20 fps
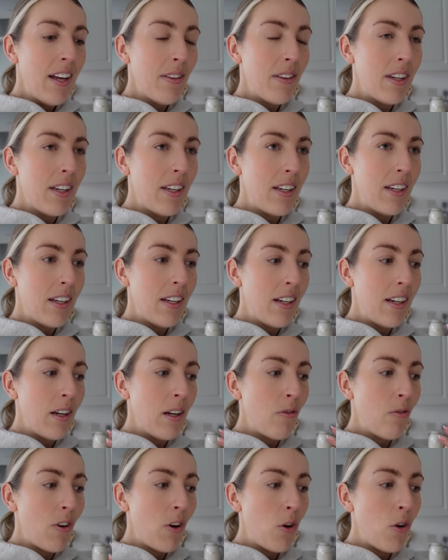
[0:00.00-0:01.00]
the
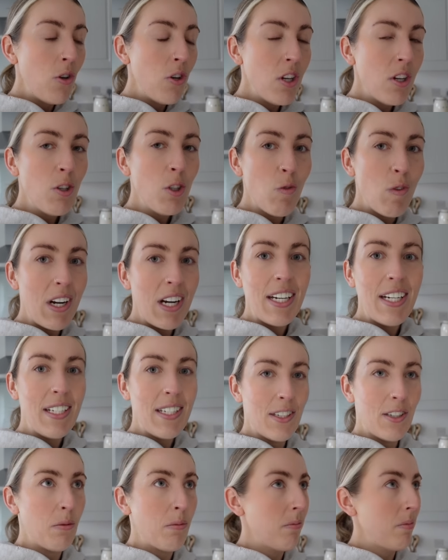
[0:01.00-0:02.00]
onions
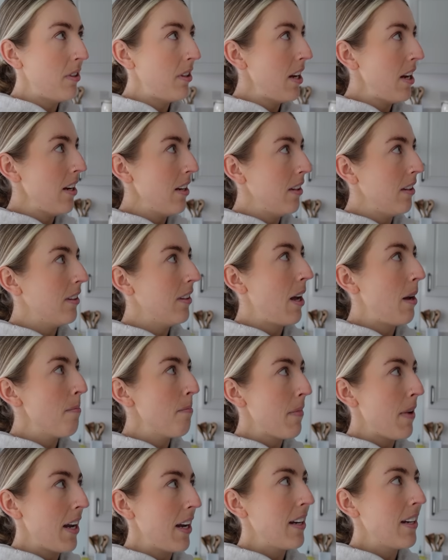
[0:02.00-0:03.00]
release something that
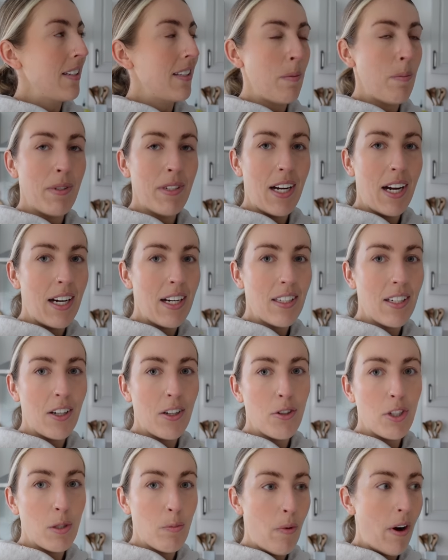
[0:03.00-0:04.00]
makes the
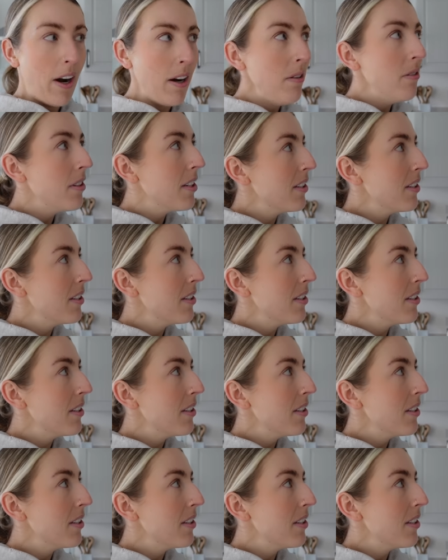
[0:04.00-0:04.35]
potatoes sprout.